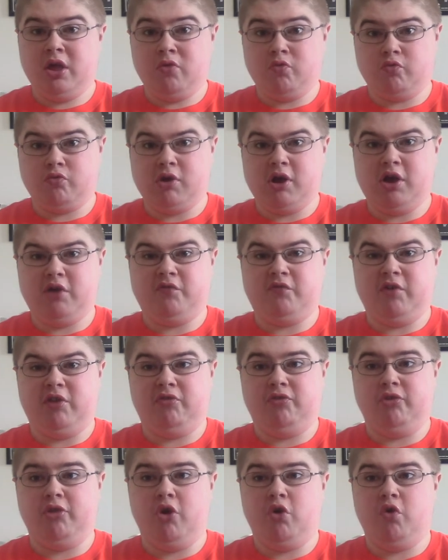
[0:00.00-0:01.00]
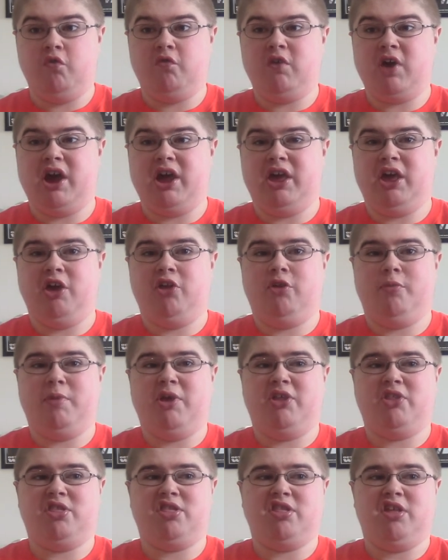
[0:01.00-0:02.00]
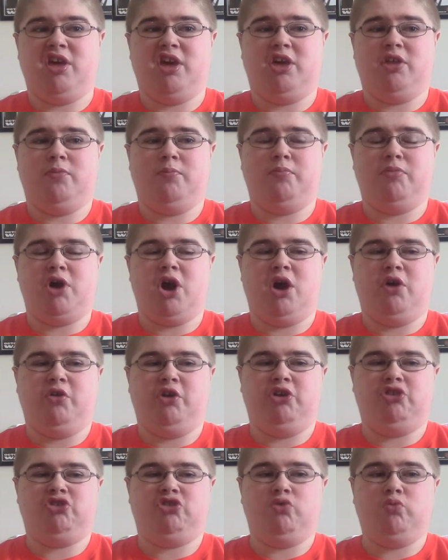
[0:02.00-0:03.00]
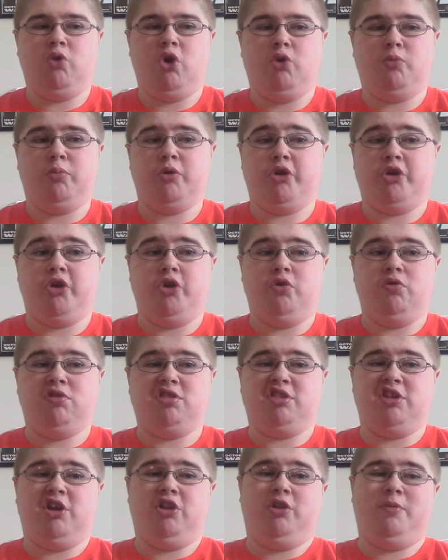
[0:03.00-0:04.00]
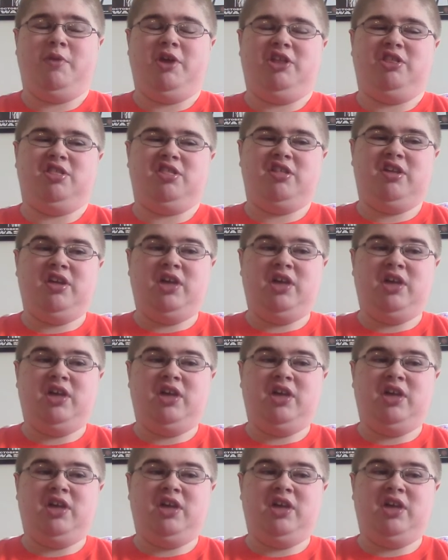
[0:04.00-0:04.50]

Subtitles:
rough and lo-fi elements and polished, well-produced elements